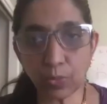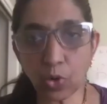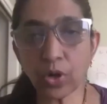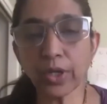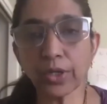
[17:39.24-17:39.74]

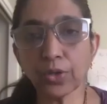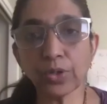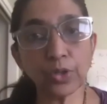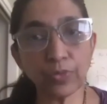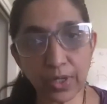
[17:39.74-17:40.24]
more
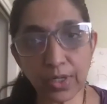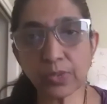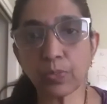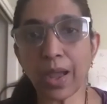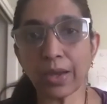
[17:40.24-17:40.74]
intuitive. It
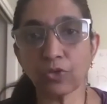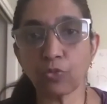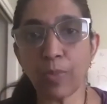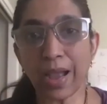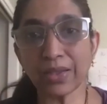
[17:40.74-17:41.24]
is part of
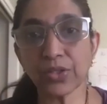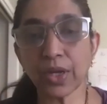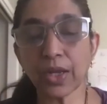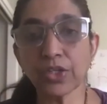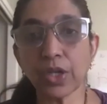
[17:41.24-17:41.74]

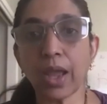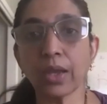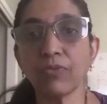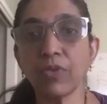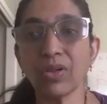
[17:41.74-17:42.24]
Backstage,
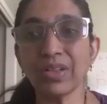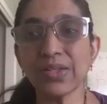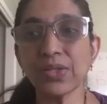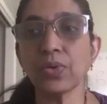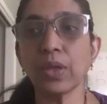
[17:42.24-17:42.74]
and we
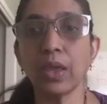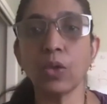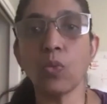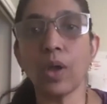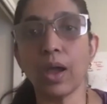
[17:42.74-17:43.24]
also
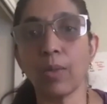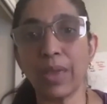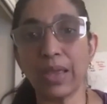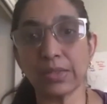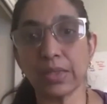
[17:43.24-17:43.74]
give a
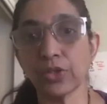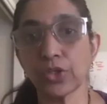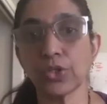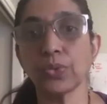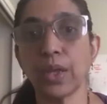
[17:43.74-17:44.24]

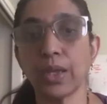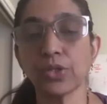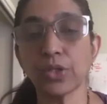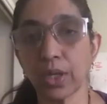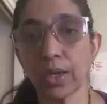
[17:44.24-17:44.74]
message to the
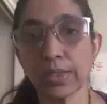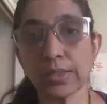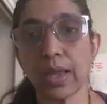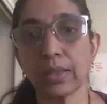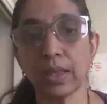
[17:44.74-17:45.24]
engineers